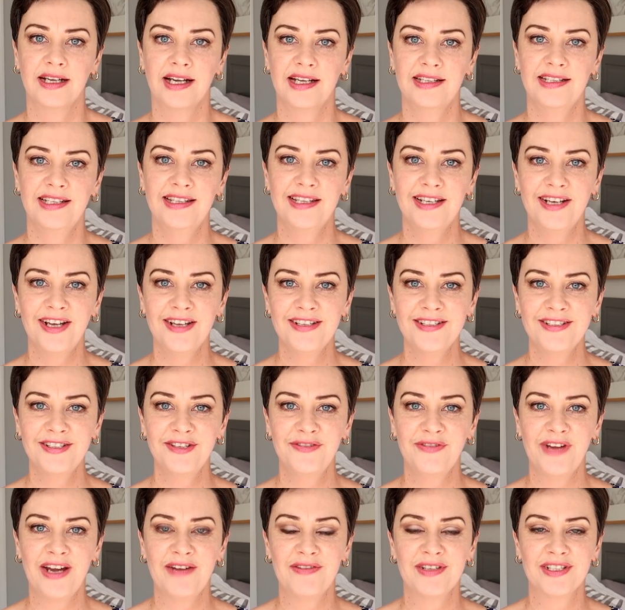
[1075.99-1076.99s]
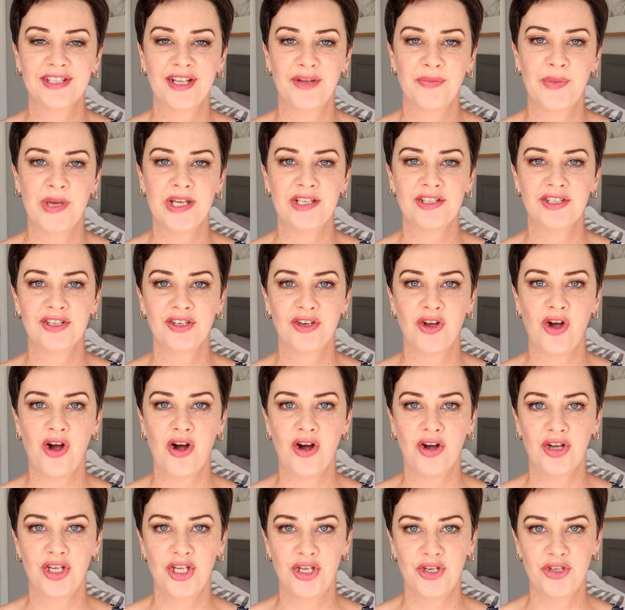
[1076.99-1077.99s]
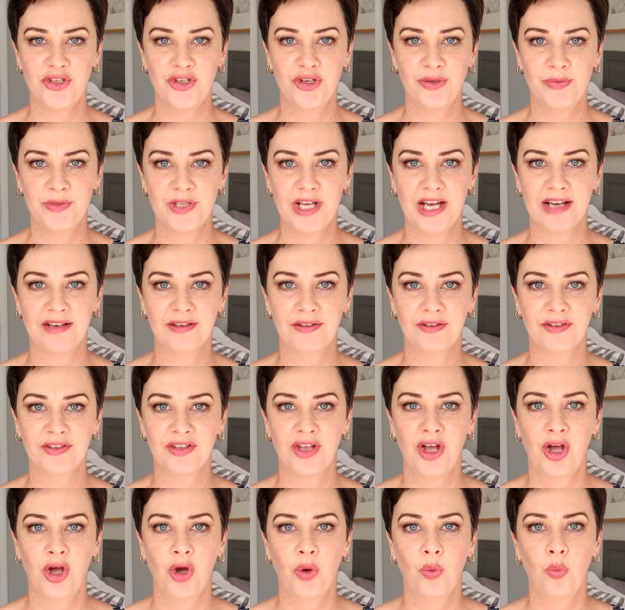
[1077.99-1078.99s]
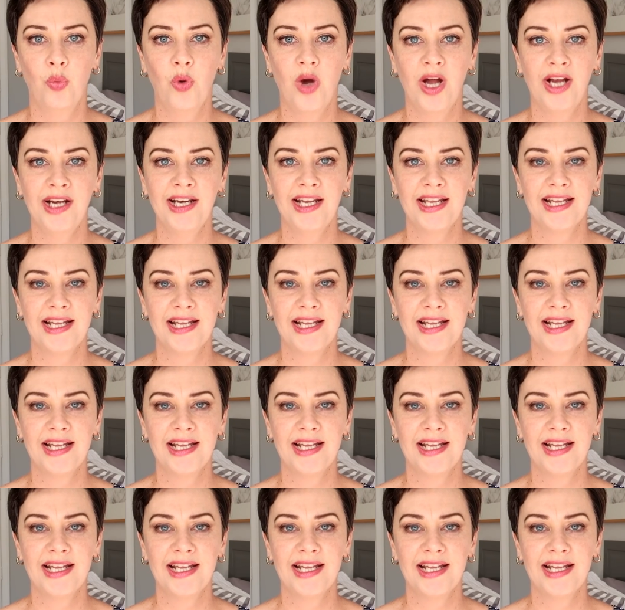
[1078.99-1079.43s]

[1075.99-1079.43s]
And then the last two favorites I'll mention are YouTube channels. One